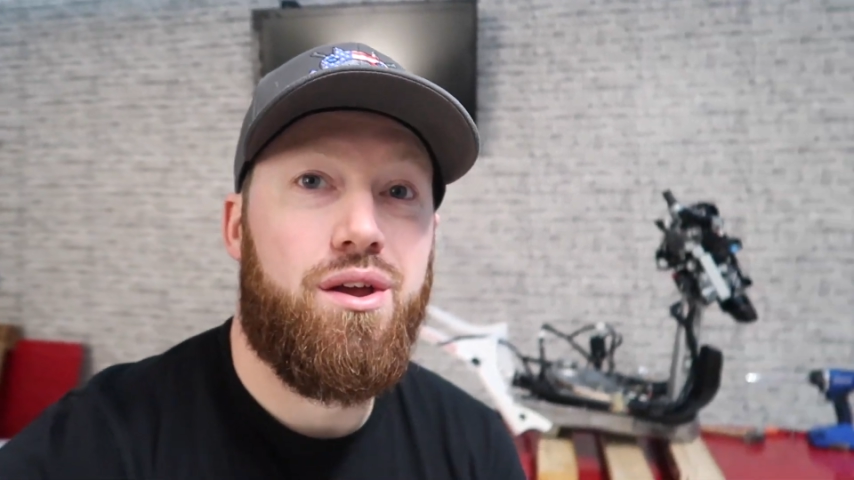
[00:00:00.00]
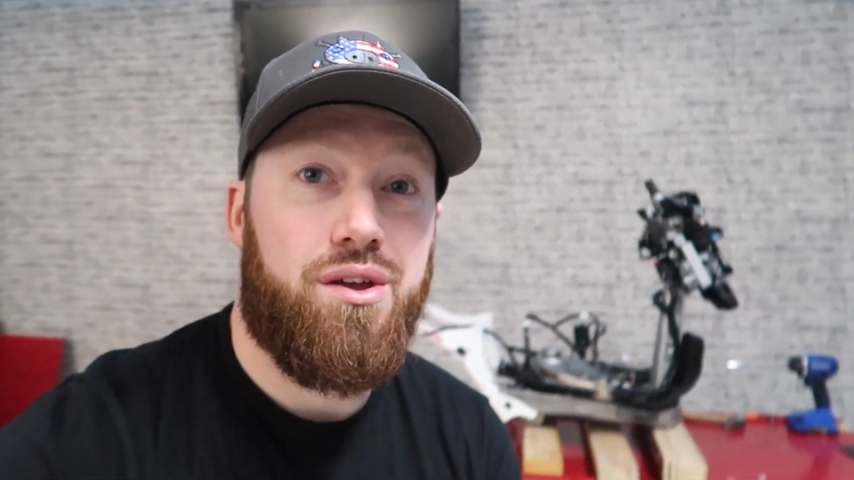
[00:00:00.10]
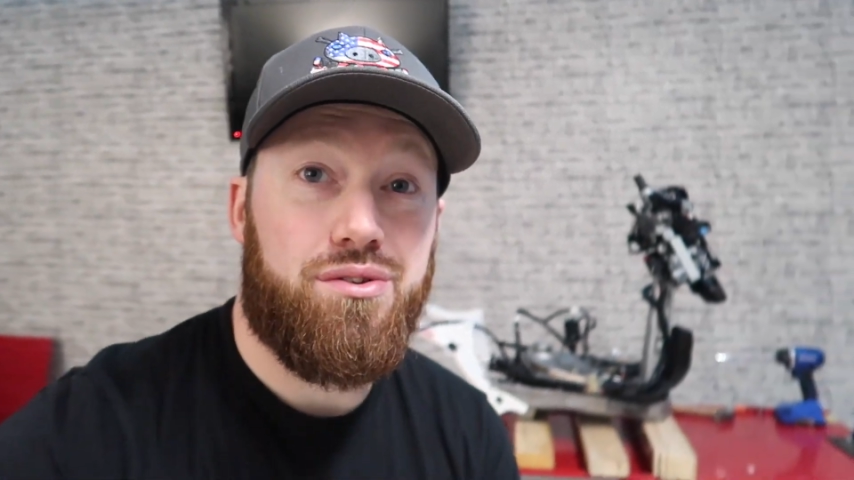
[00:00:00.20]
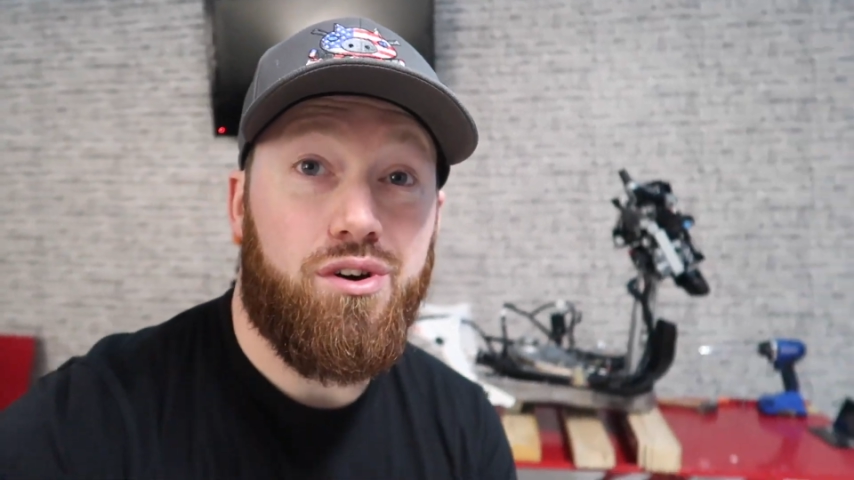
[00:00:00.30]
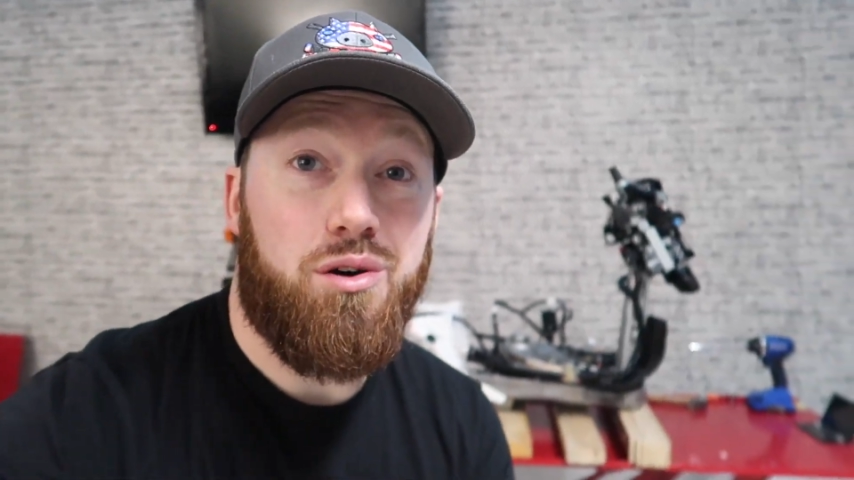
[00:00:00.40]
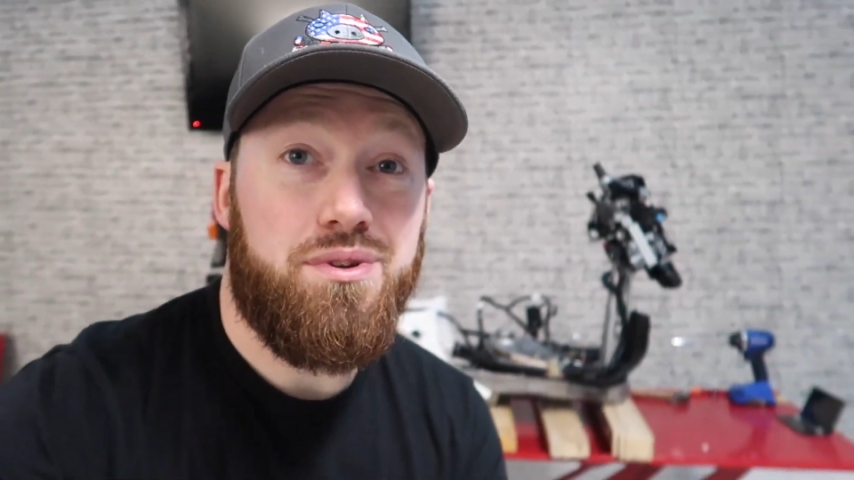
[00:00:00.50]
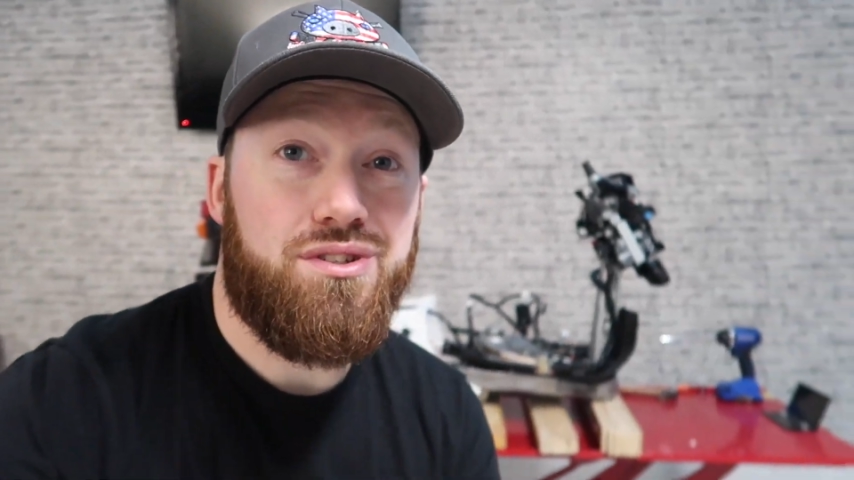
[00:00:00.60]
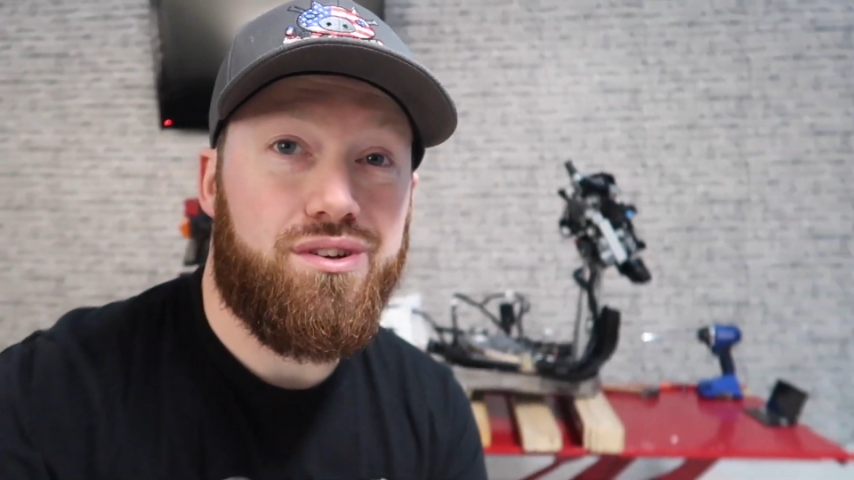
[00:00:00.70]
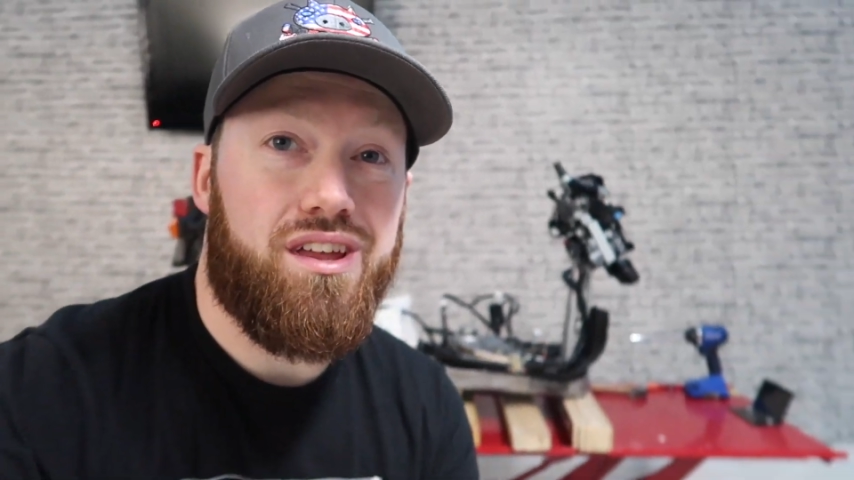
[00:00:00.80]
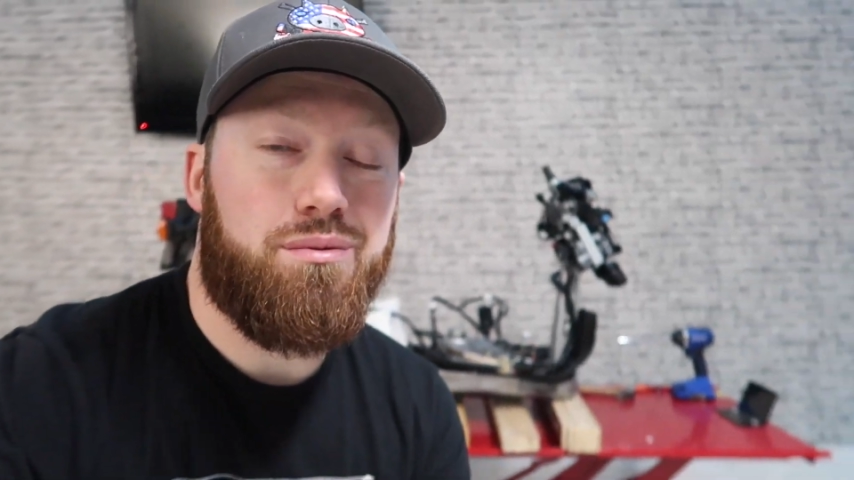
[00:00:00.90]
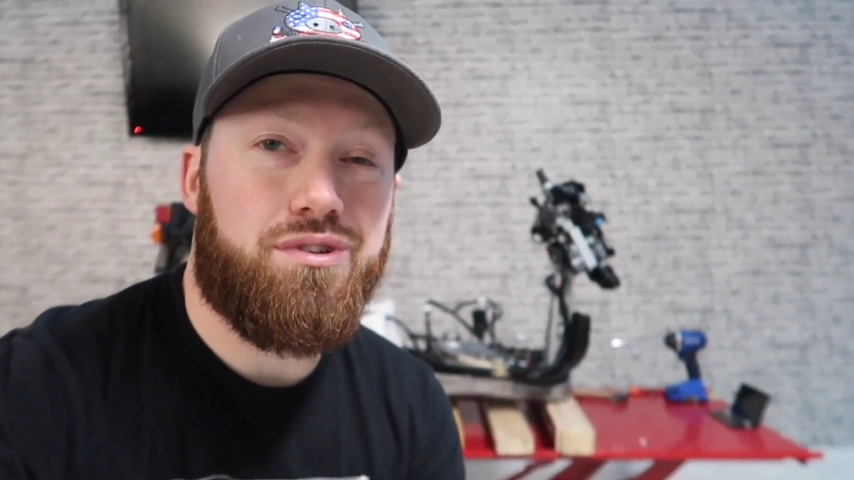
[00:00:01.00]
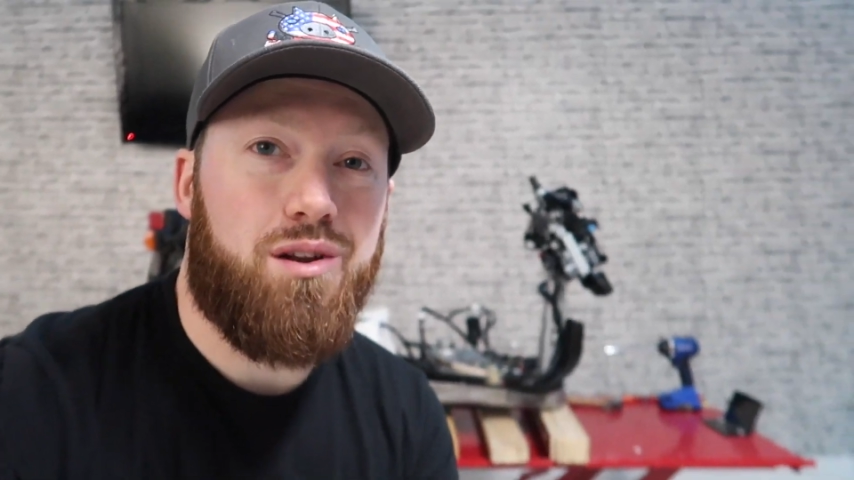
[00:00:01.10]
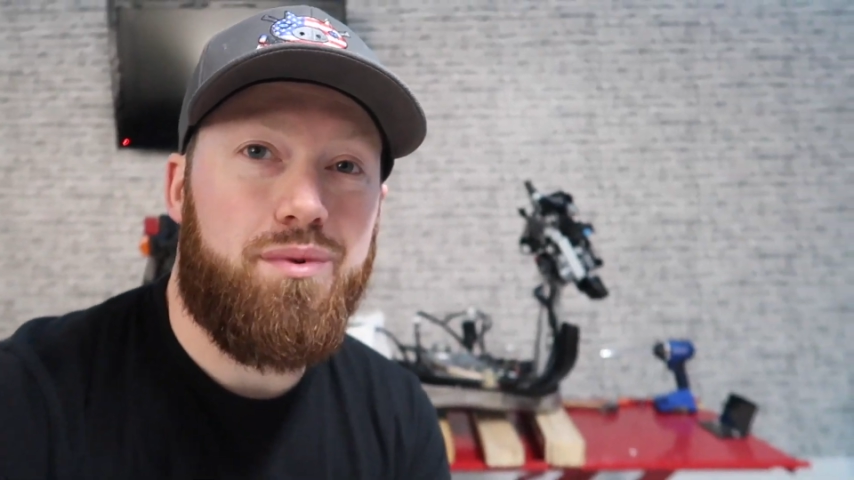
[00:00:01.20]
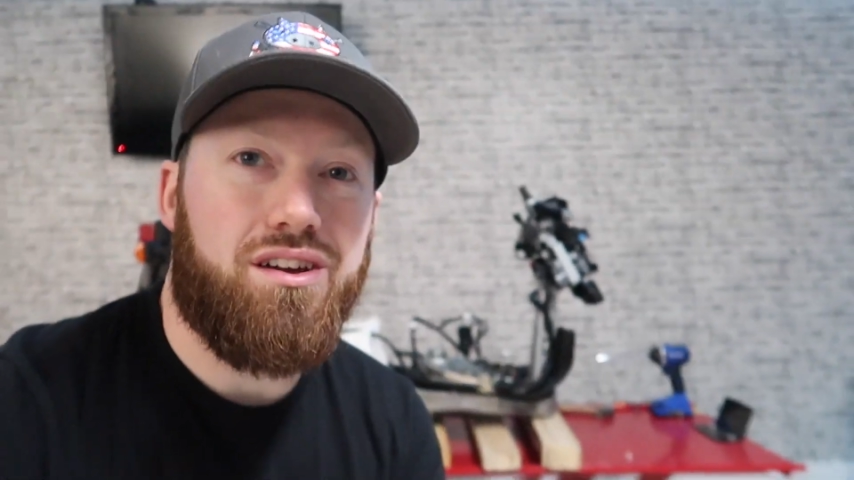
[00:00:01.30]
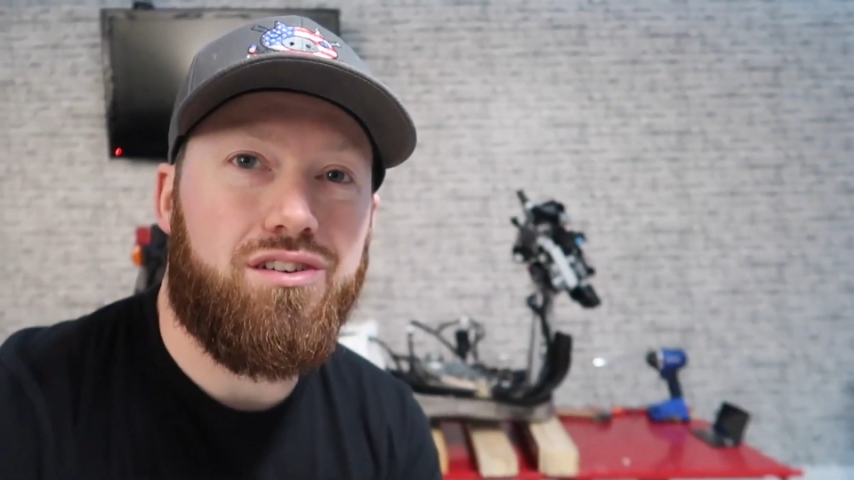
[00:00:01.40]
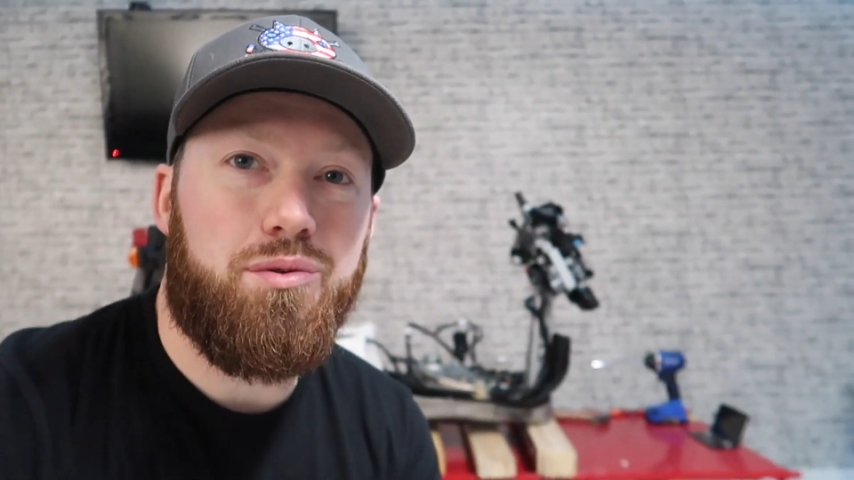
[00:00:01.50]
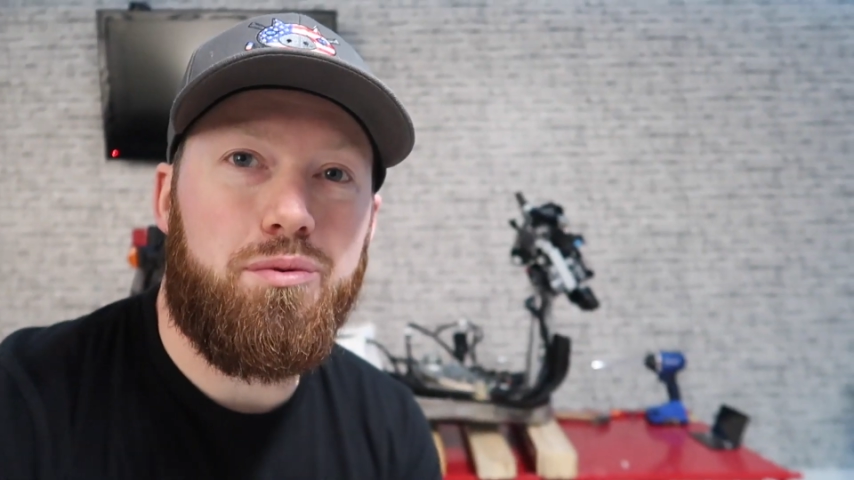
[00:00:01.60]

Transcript: So I hope you enjoy that. I'm trying to make it a little